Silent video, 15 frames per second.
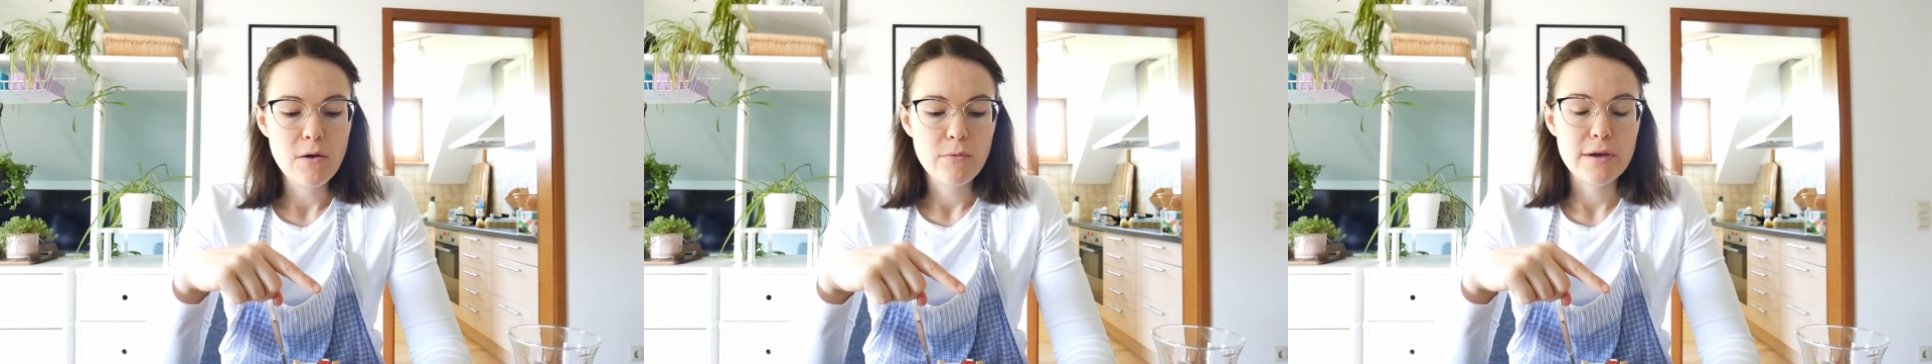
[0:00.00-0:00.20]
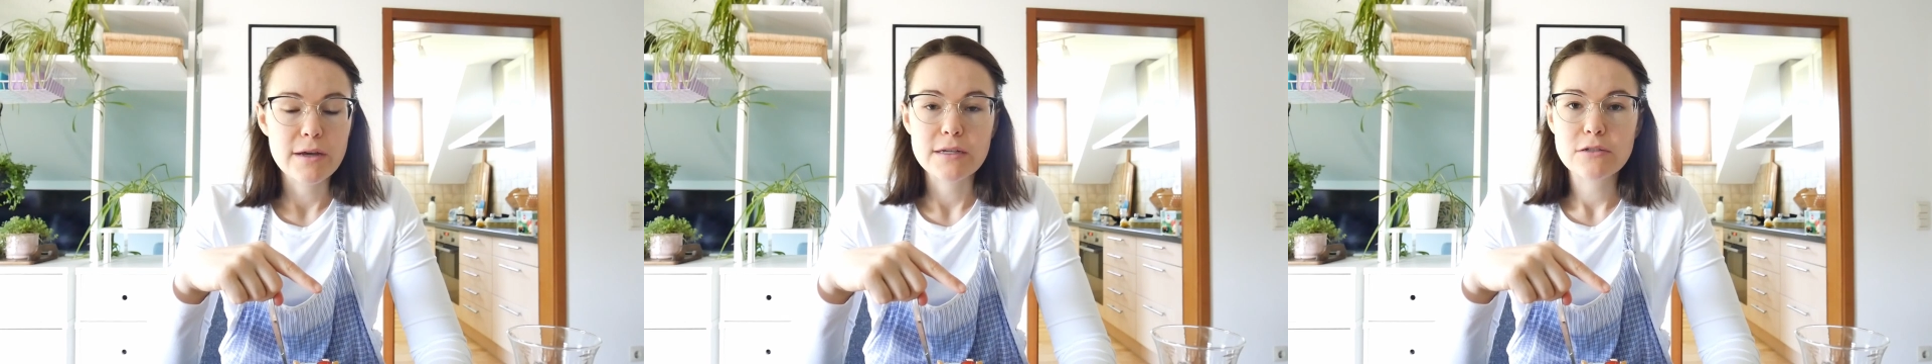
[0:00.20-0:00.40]

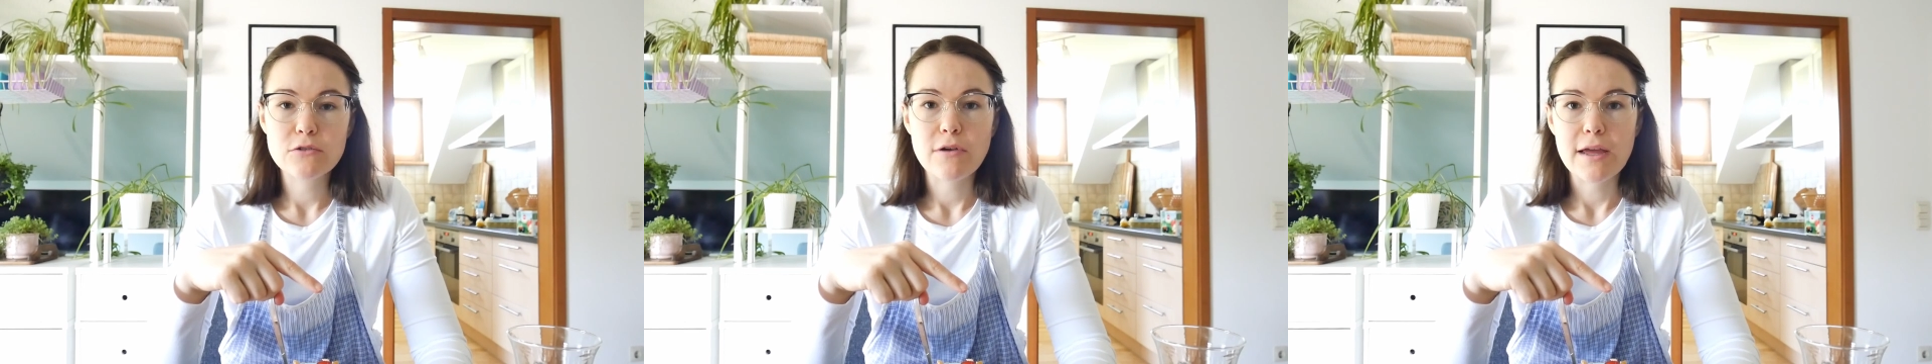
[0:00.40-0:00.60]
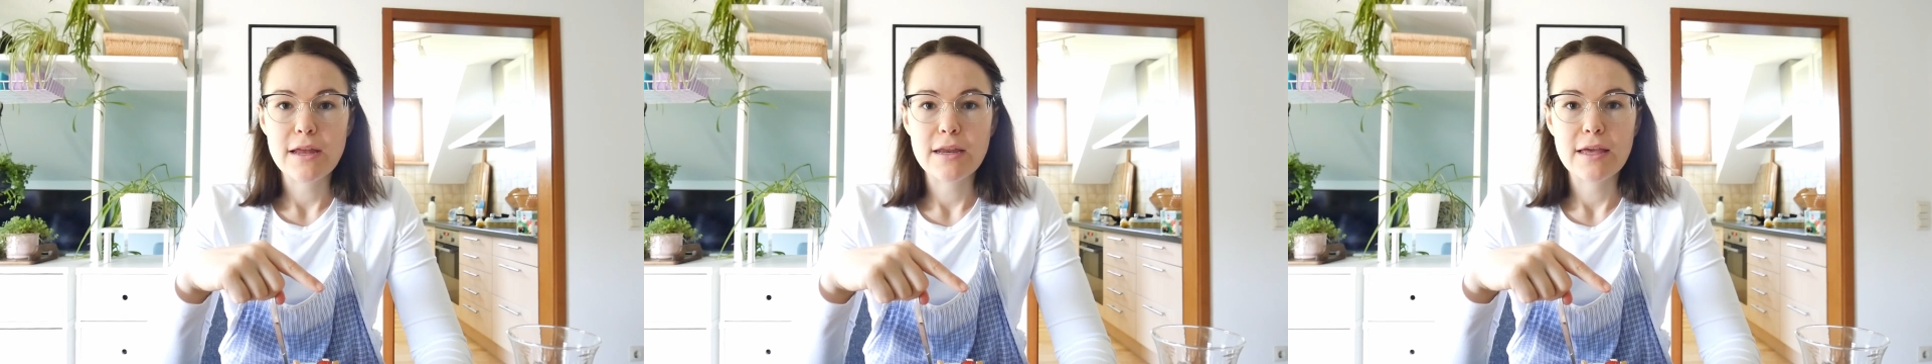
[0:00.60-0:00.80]
We are
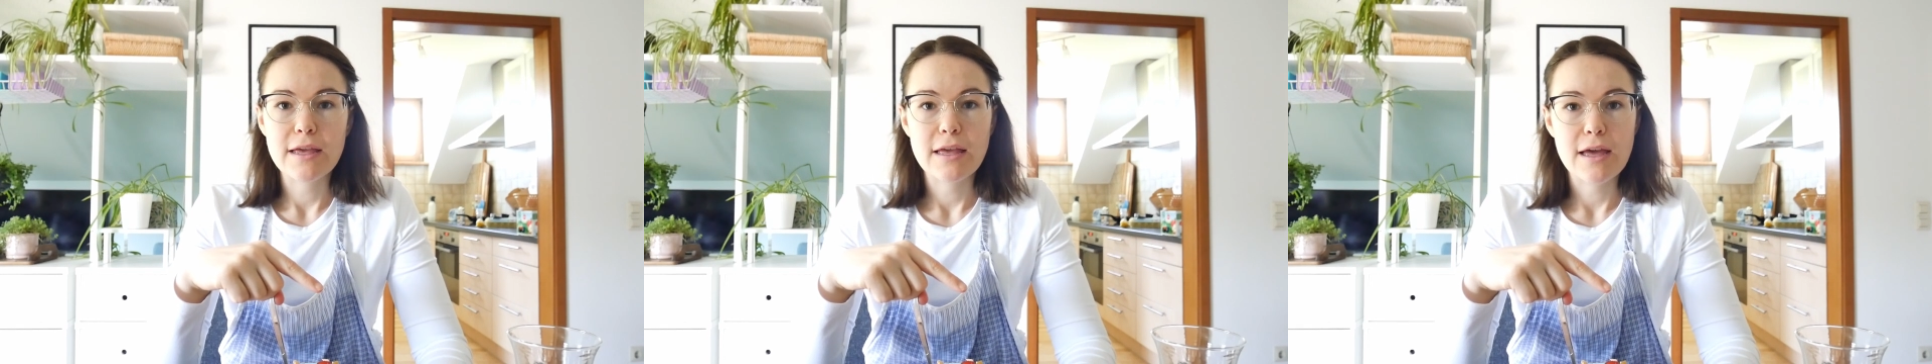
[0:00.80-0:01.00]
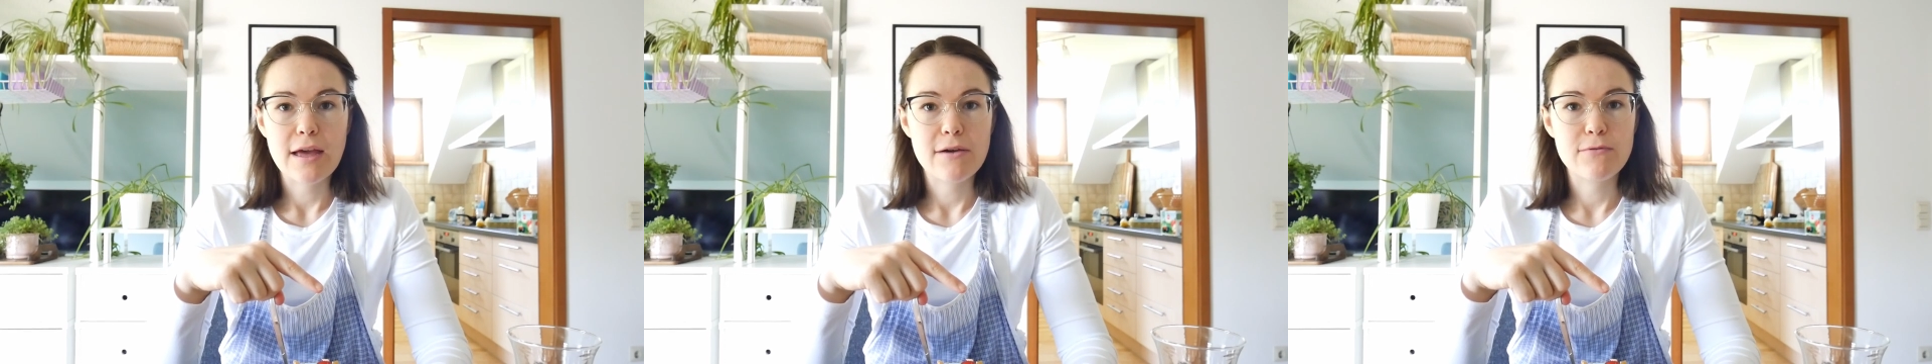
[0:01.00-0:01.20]

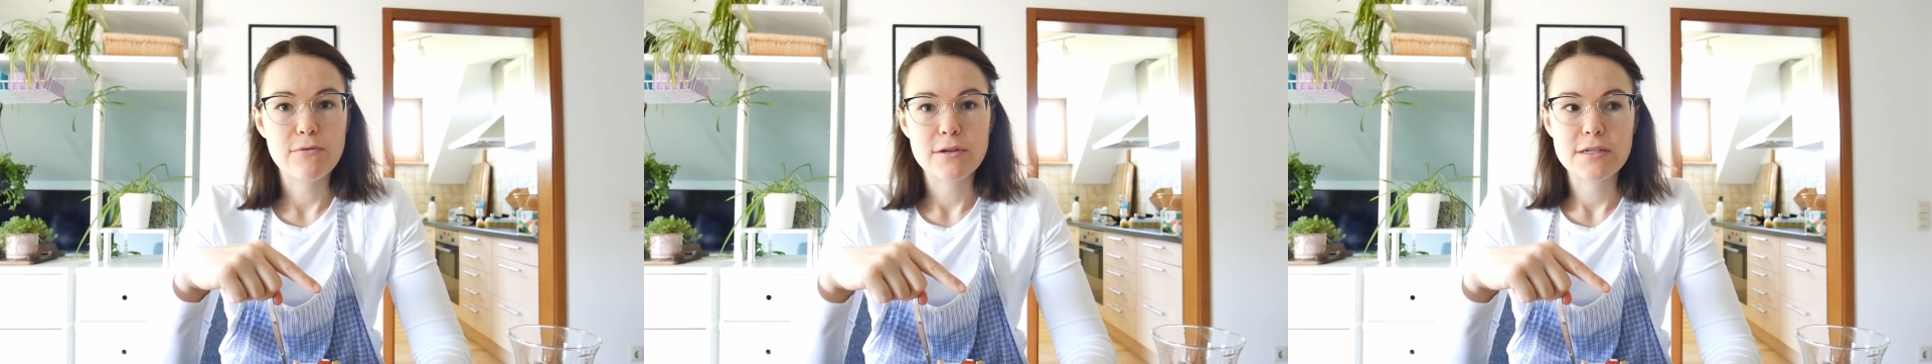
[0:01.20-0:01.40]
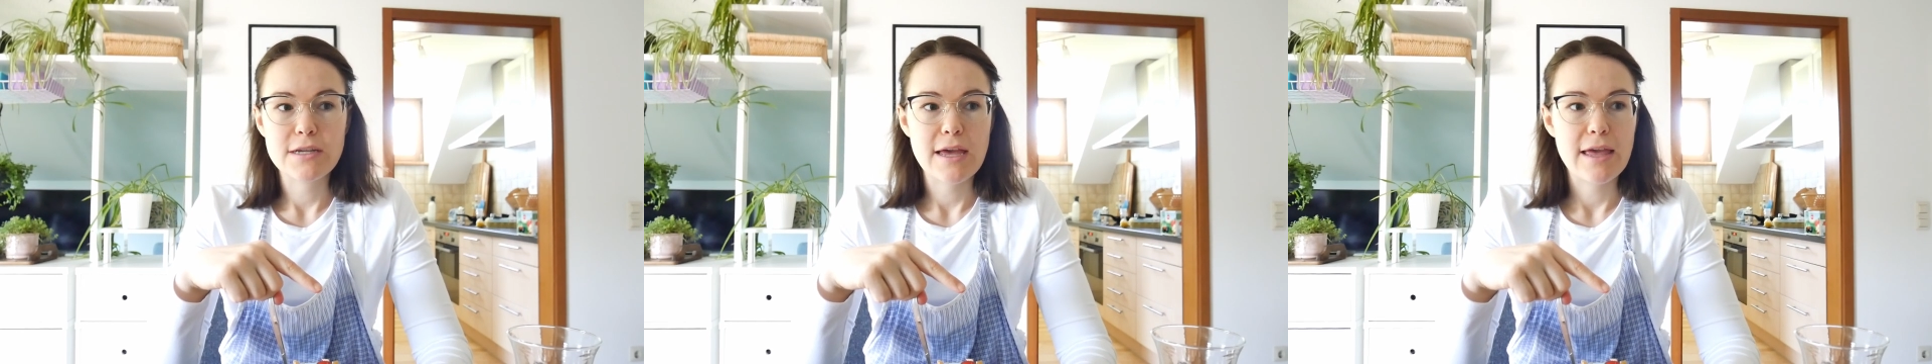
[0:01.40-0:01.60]
training
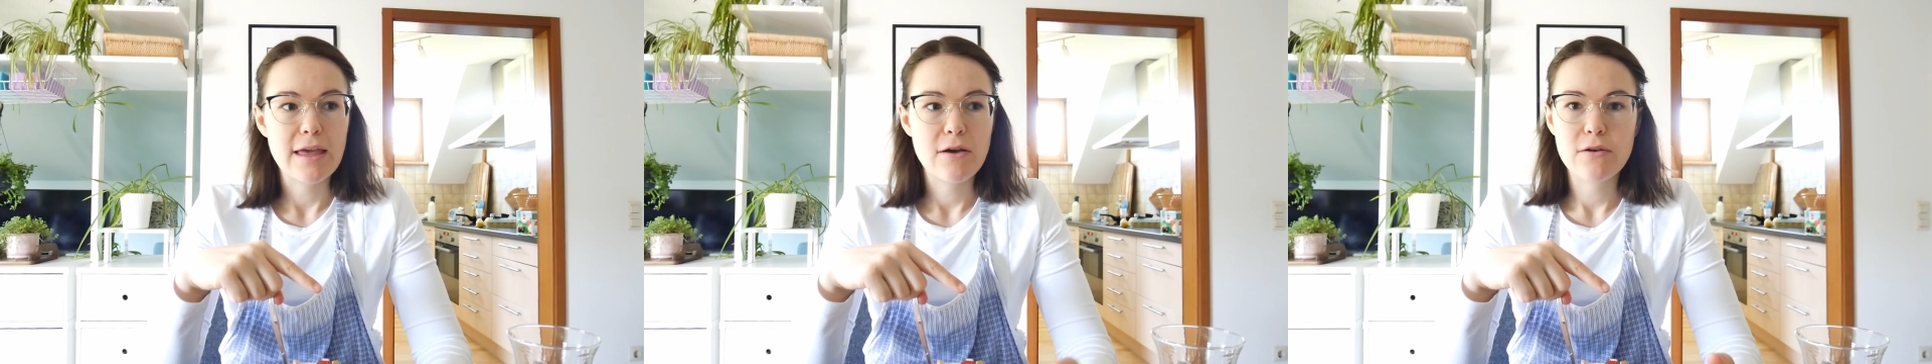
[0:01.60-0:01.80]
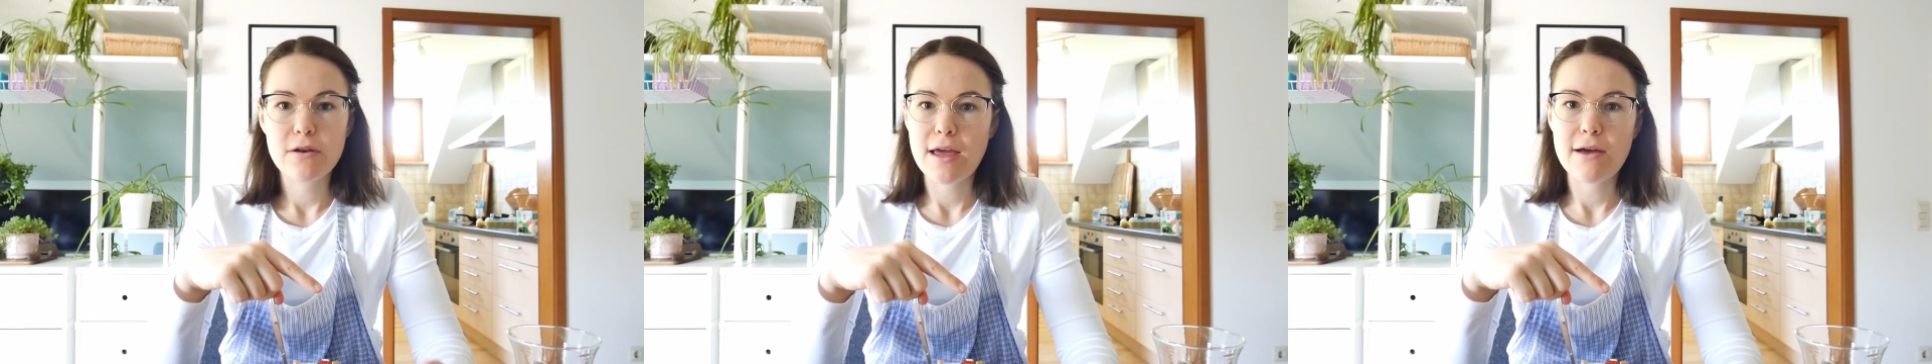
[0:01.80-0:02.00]
every
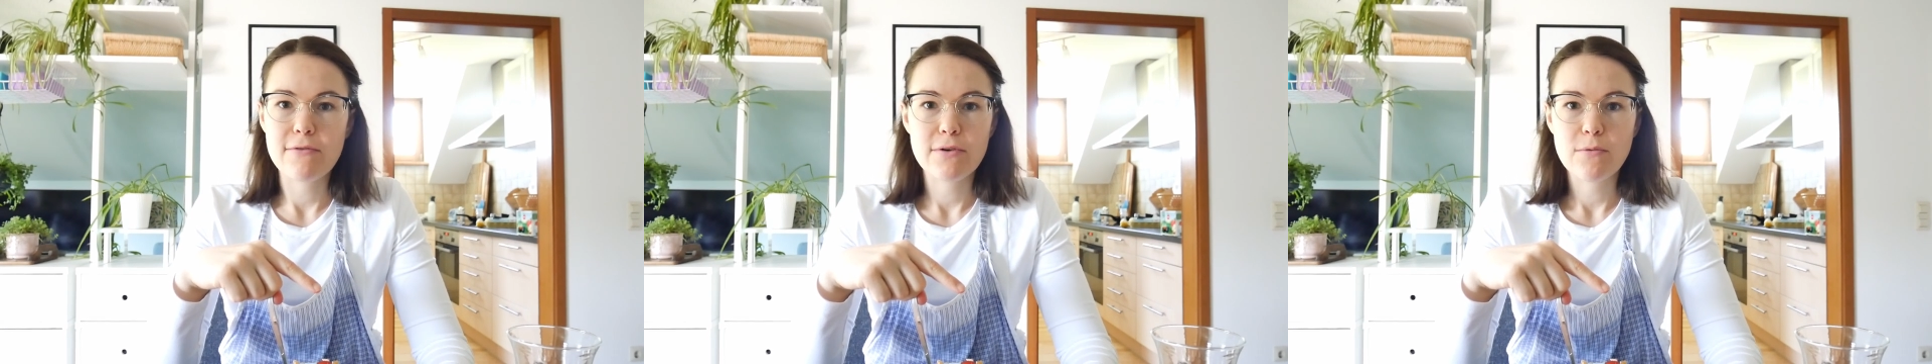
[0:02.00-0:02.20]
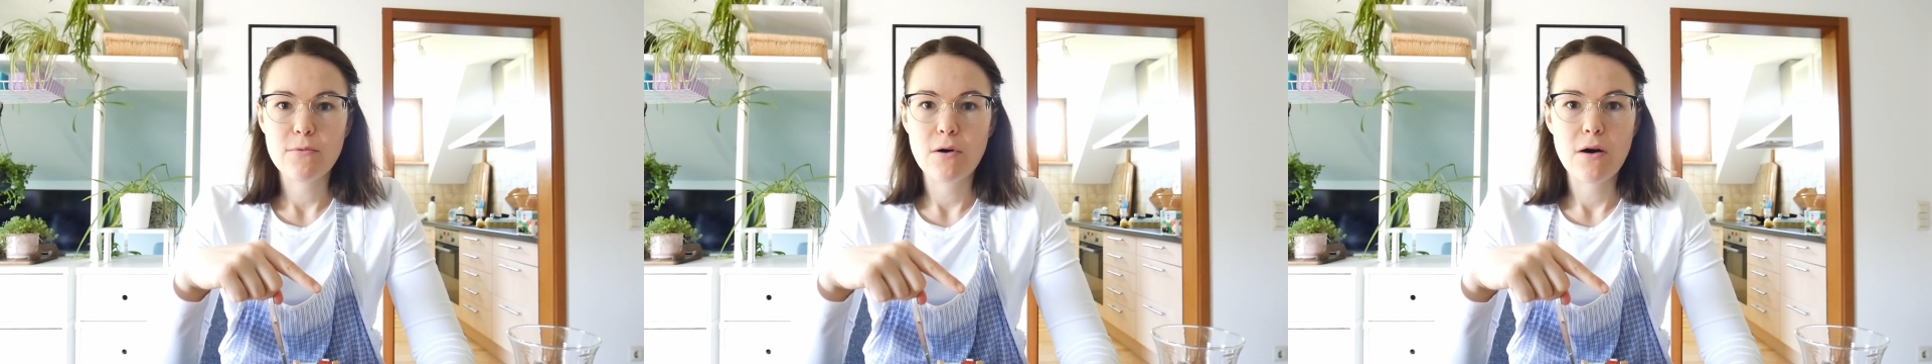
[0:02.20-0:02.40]
day on
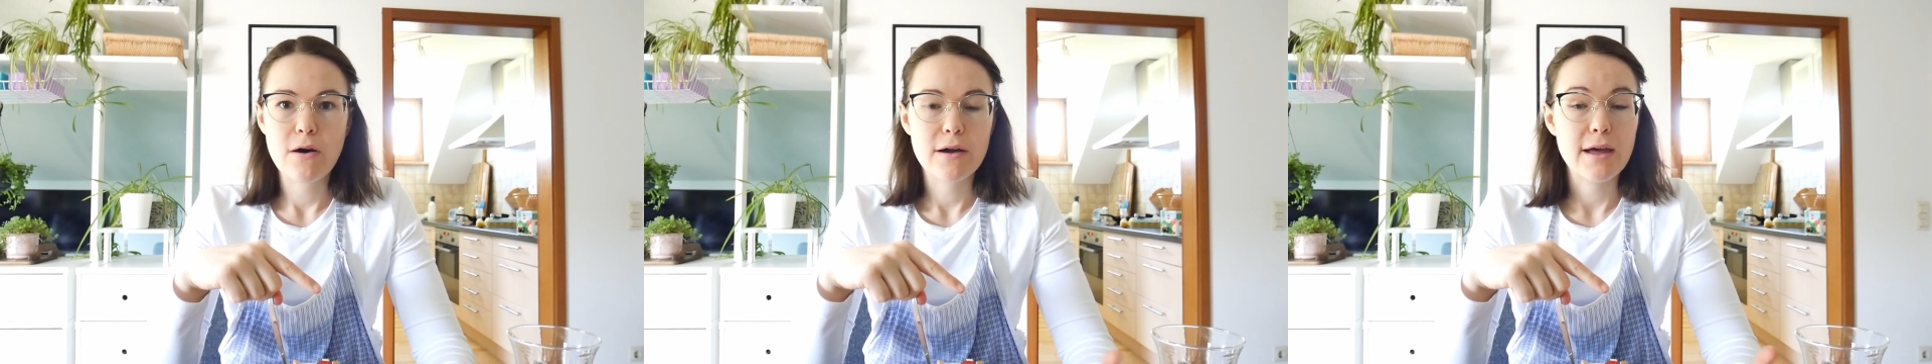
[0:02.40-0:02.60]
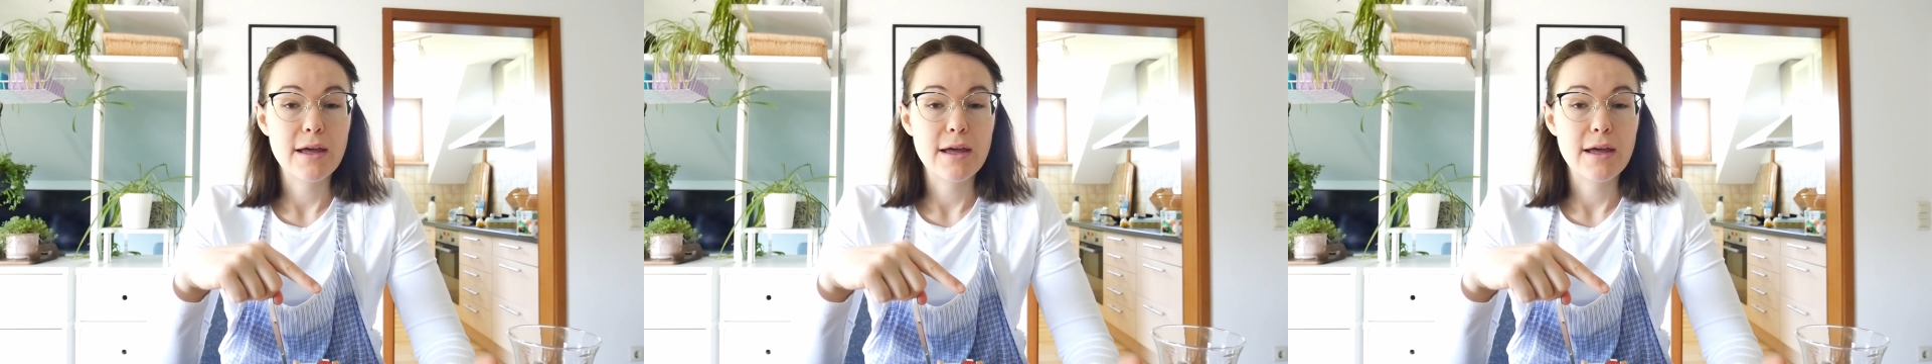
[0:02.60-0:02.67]
every walk,